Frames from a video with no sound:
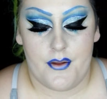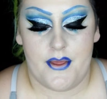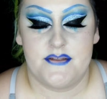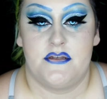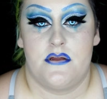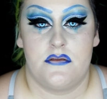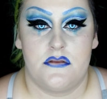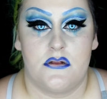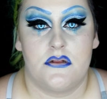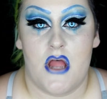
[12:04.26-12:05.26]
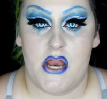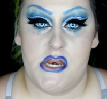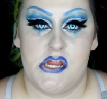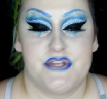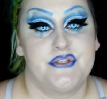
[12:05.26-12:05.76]
Okay, so now that the
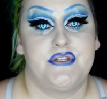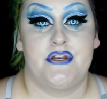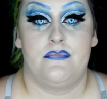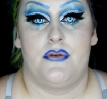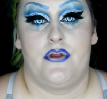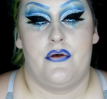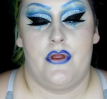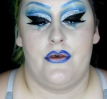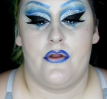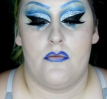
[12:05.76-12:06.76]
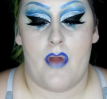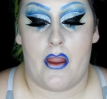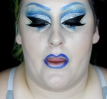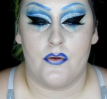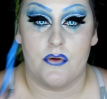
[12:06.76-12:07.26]
lining is done, I'm going to go ahead and go
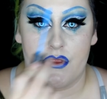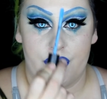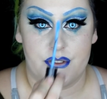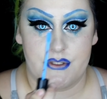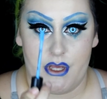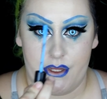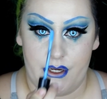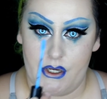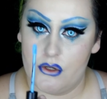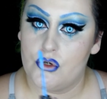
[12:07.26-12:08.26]
back in with this color.